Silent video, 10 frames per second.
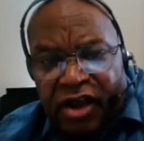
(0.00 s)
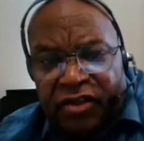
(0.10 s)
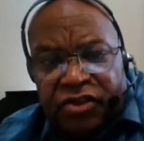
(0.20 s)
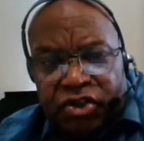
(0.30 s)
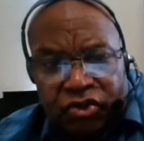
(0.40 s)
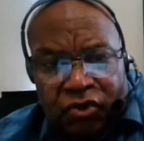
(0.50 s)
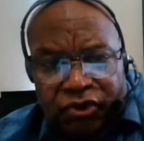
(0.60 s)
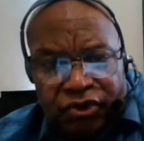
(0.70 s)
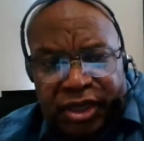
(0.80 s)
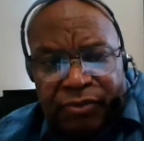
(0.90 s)
Other
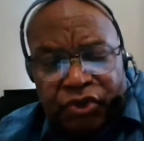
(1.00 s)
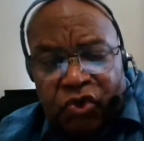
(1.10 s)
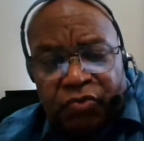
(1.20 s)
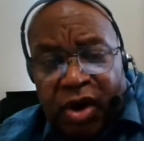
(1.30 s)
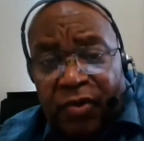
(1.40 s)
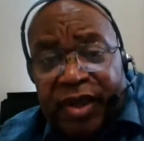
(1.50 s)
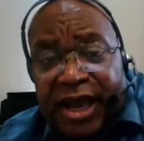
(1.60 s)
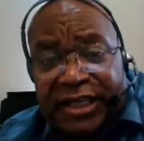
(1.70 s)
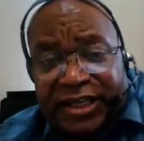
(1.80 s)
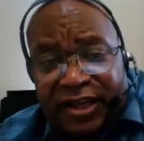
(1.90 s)
soldiers, I'm sure, probably
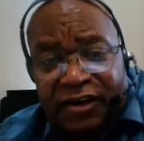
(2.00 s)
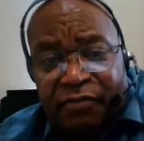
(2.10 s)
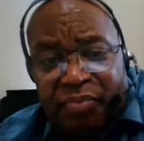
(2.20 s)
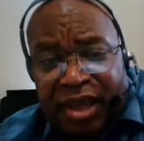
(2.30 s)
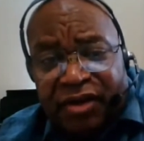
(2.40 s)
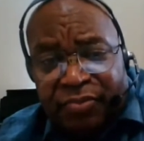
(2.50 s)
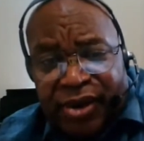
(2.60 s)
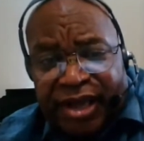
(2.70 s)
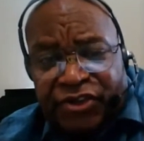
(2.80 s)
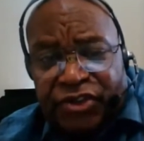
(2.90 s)
got killed, paid the
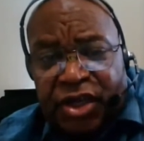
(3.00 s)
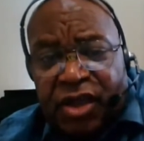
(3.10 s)
price.